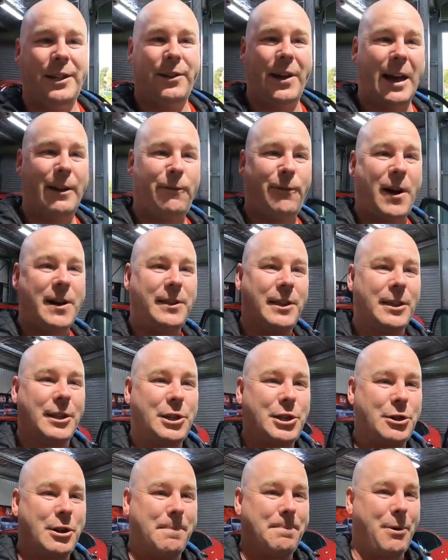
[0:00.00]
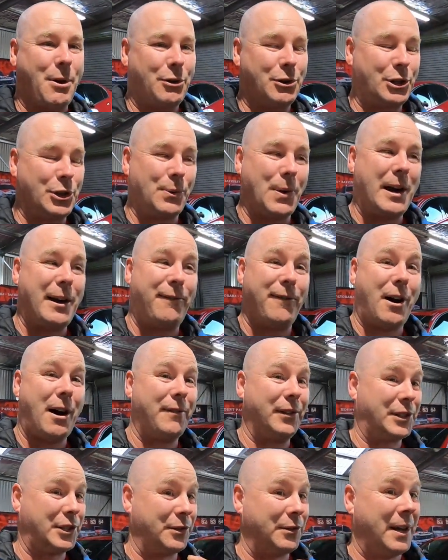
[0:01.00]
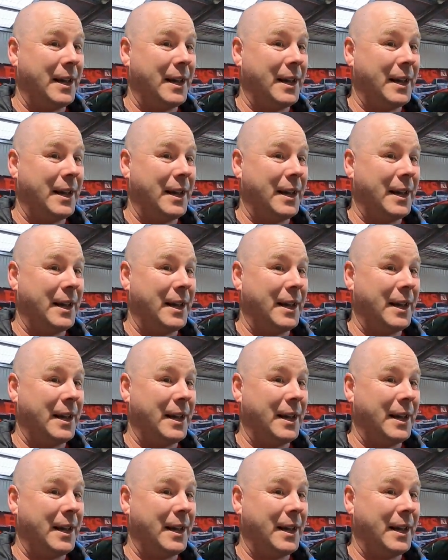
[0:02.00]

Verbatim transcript: You had faith in the snot box. 285.